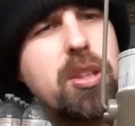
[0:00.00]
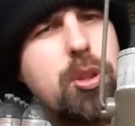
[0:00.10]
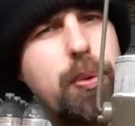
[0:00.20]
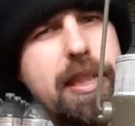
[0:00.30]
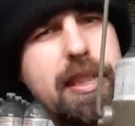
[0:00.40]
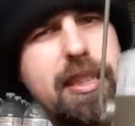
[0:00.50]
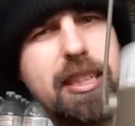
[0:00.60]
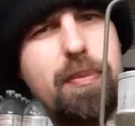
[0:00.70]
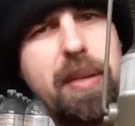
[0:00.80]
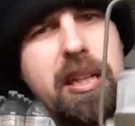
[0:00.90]

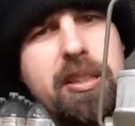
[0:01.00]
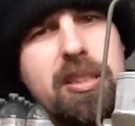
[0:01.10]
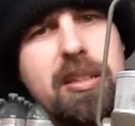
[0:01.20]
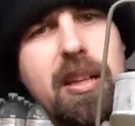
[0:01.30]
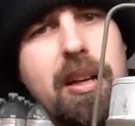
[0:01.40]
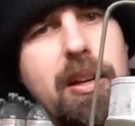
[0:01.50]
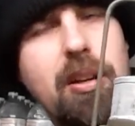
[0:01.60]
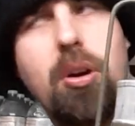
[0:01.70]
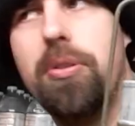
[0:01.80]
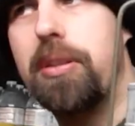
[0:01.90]
26 minutes
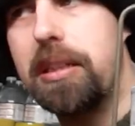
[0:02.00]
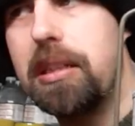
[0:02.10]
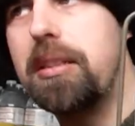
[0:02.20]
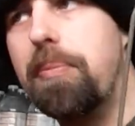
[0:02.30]
on the